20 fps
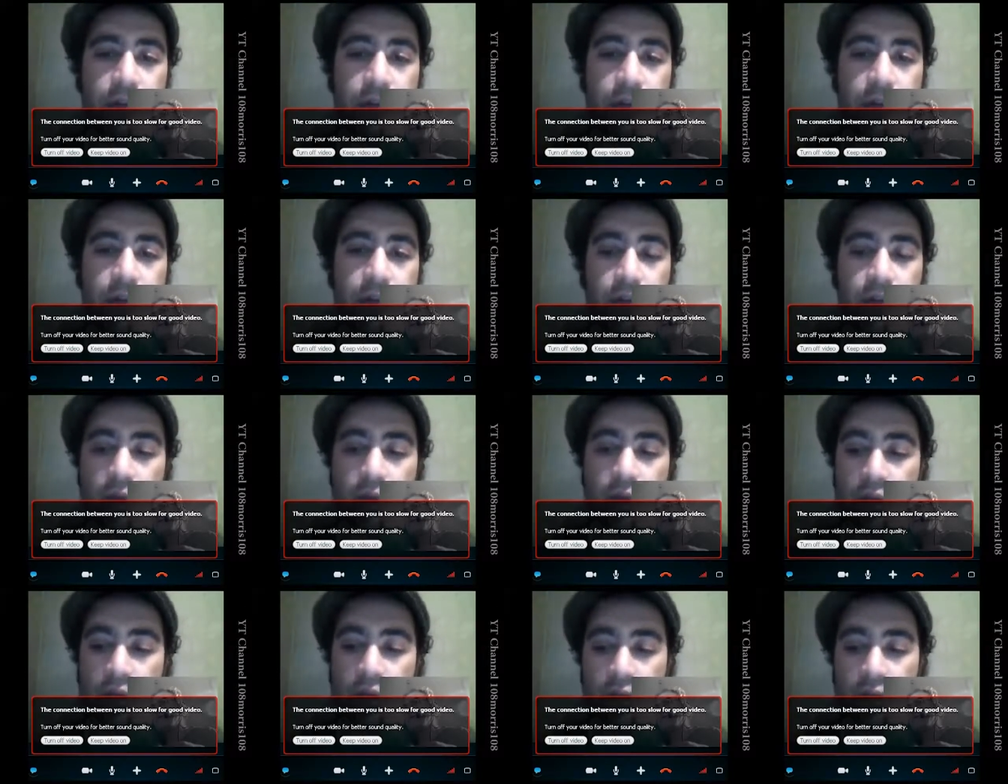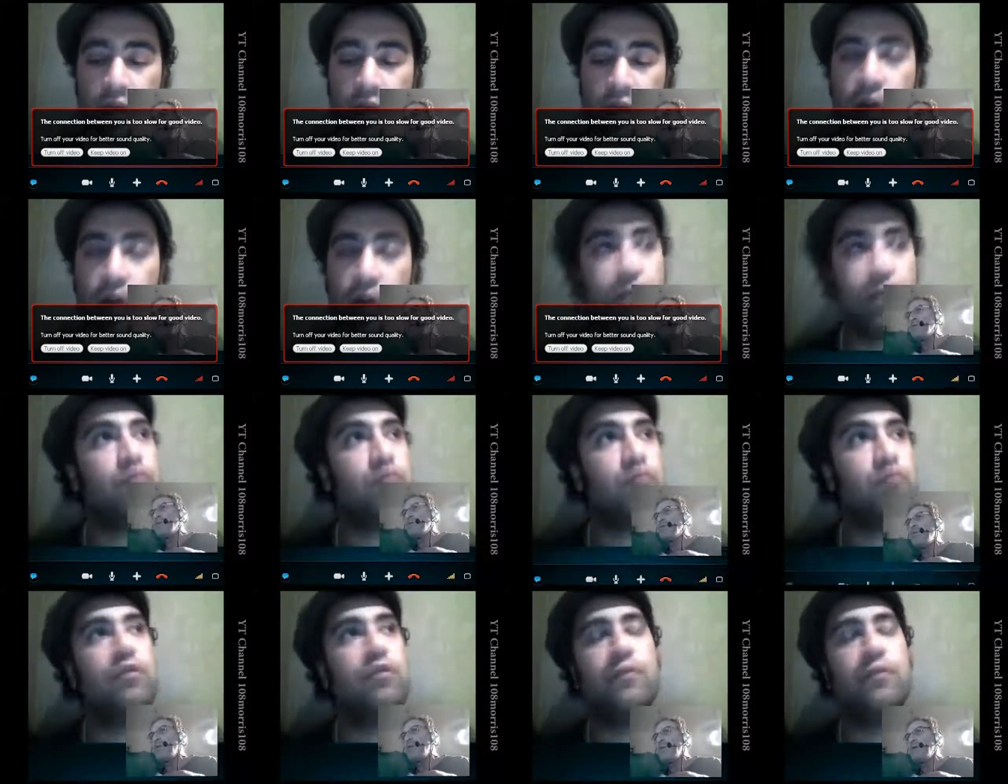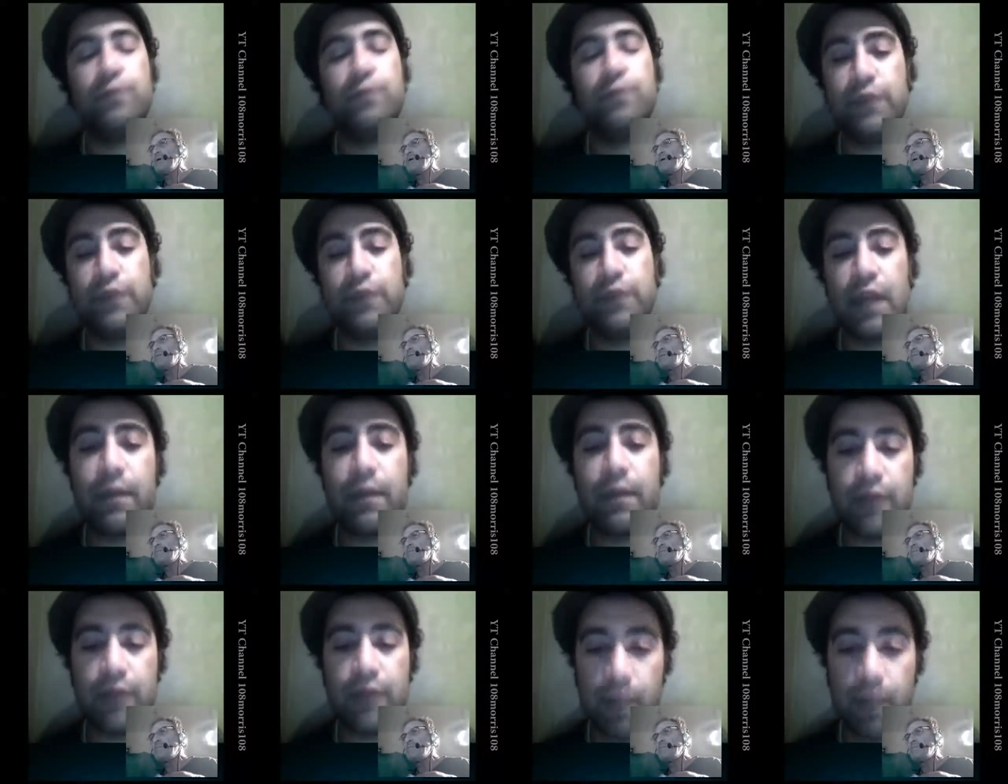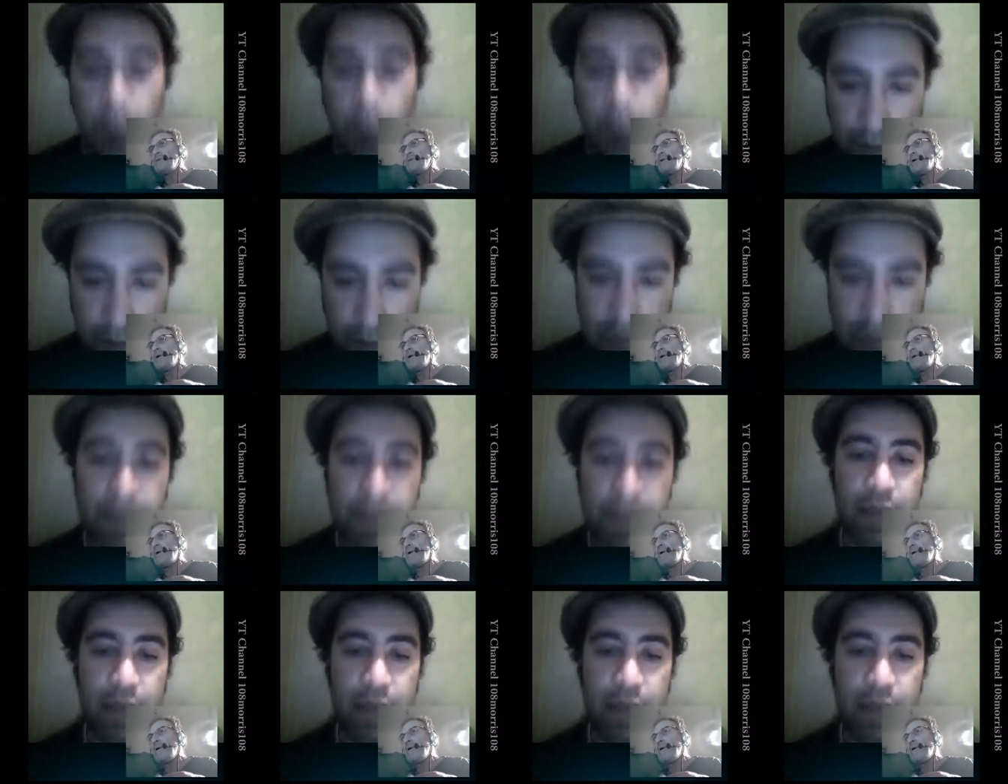Okay. Are they still bombing? They bombed a bit. They